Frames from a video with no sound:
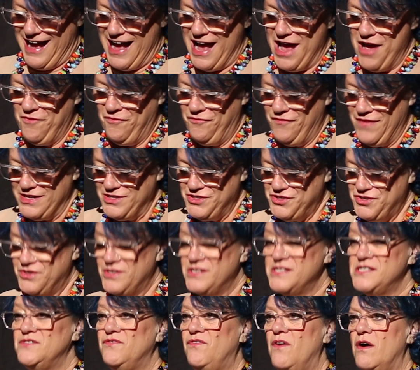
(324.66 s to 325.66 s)
I have
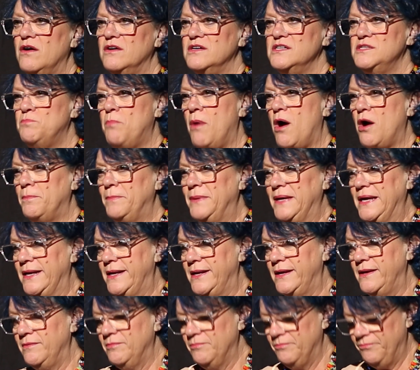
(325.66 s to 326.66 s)
ventured as far as
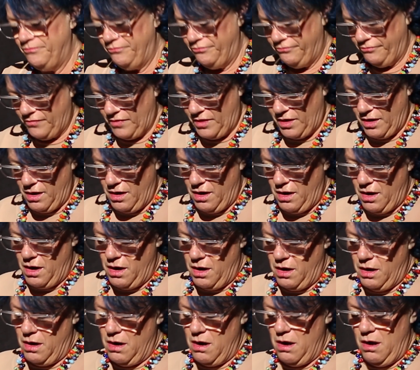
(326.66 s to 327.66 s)
Marpedi.
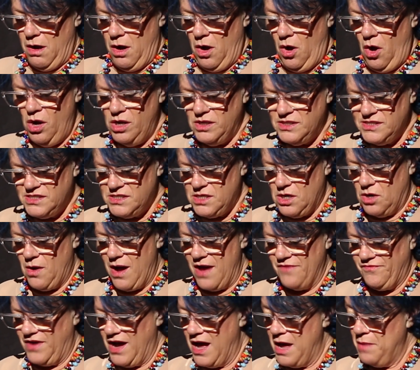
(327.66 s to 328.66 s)
Also,
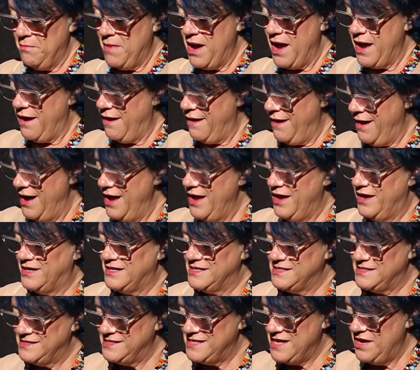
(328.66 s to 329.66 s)
I've got my eye on
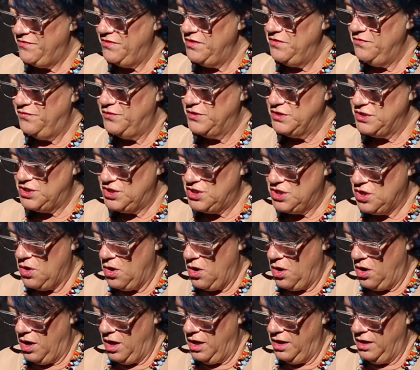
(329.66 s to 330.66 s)
a
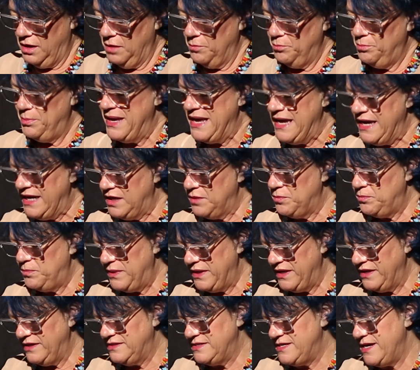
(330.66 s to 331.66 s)
7-foot-tall, pink
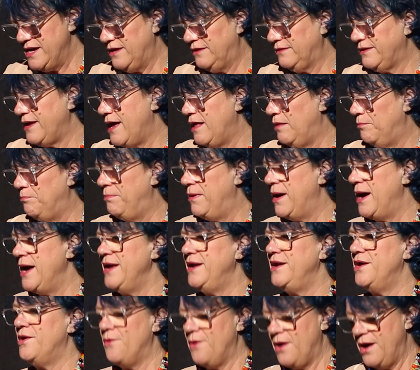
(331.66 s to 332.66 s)
pigtailed
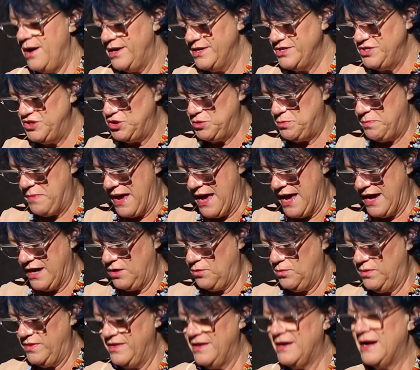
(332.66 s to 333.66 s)
albino
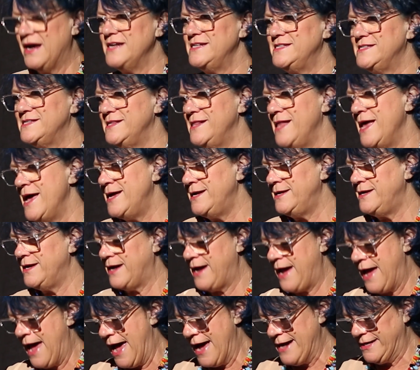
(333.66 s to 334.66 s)
hunchback with an
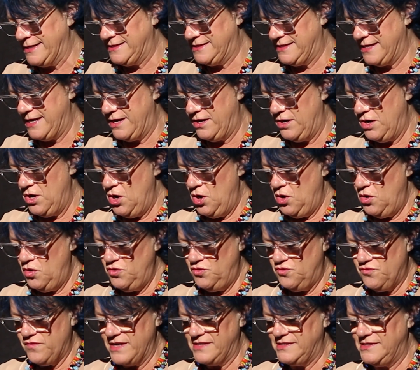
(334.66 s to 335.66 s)
Icelandic accent
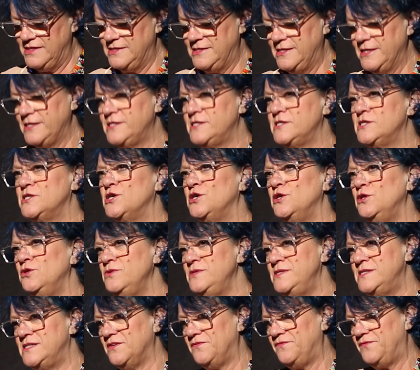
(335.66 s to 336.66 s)
who dresses
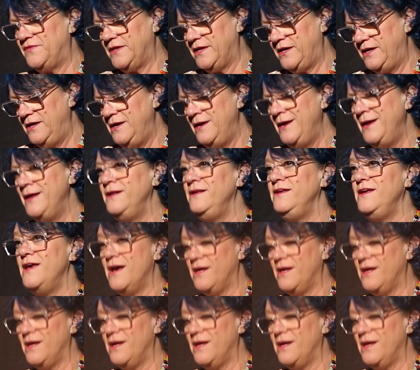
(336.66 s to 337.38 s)
exclusively in